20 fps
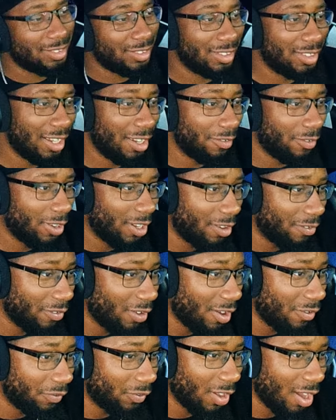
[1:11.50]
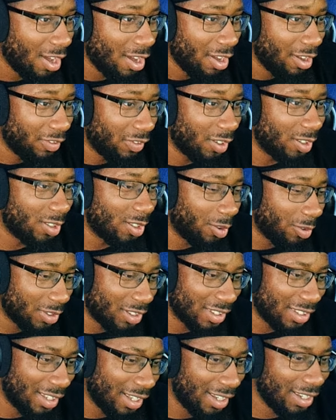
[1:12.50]
See if, if, if the jokes
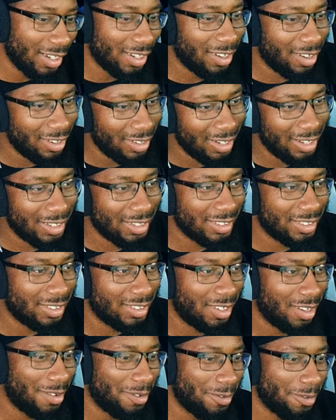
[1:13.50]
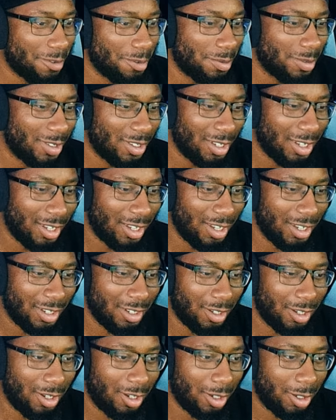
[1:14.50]
is hidden, all that good stuff, you know what I'm saying?
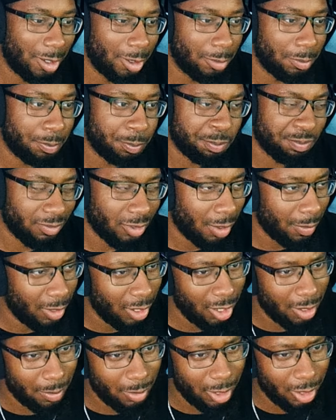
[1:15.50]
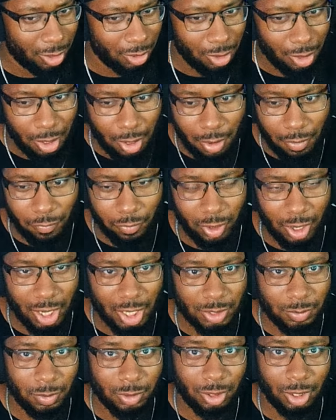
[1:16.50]
Um, but yeah, man, if you
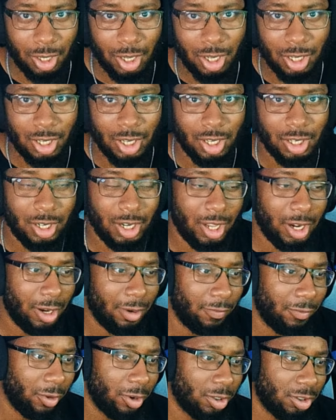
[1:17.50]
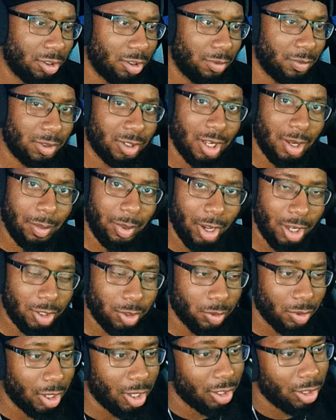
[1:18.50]
guys want the uncut and edited version, you know what I'm saying?
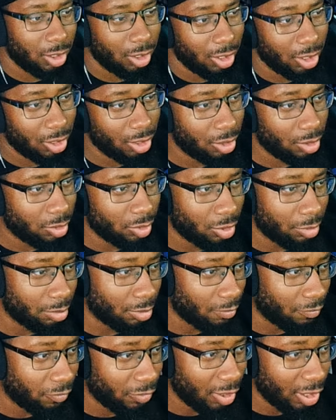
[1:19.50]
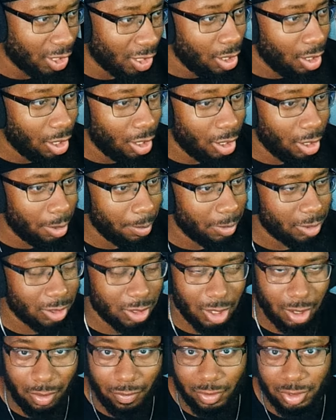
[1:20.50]
Patreon, link in the description for that. Um, let's
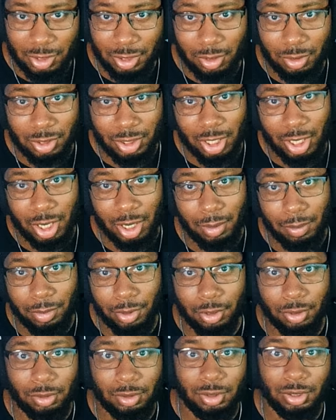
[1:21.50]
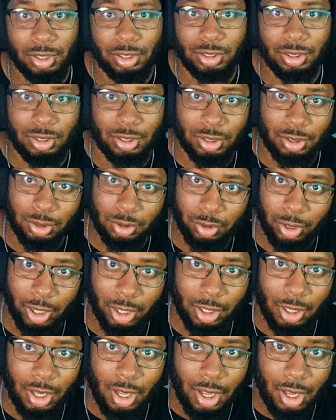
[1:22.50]
not waste no time, bro. Let's get straight
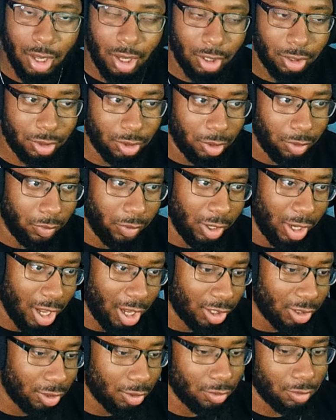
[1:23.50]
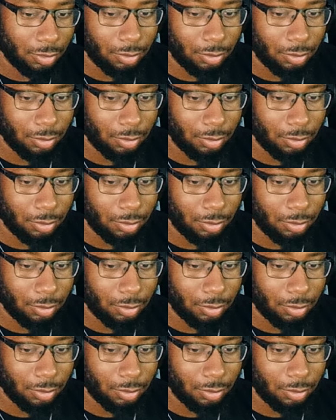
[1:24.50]
into the reaction.